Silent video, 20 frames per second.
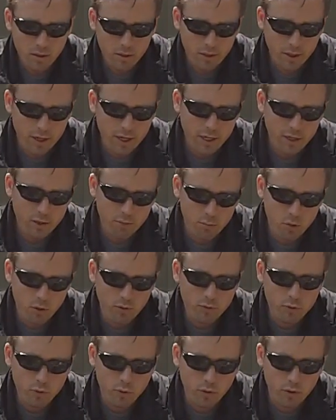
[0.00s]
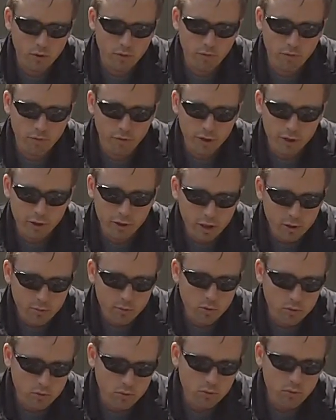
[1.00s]
Then I move to a
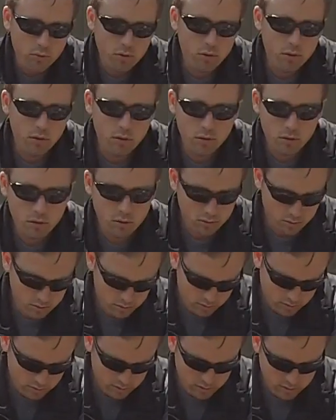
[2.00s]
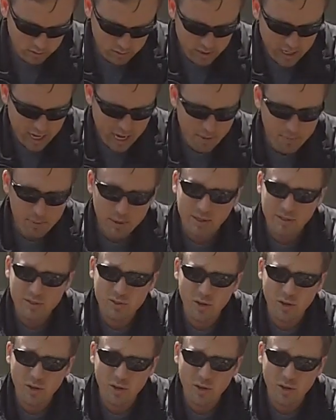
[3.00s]
variable tapping.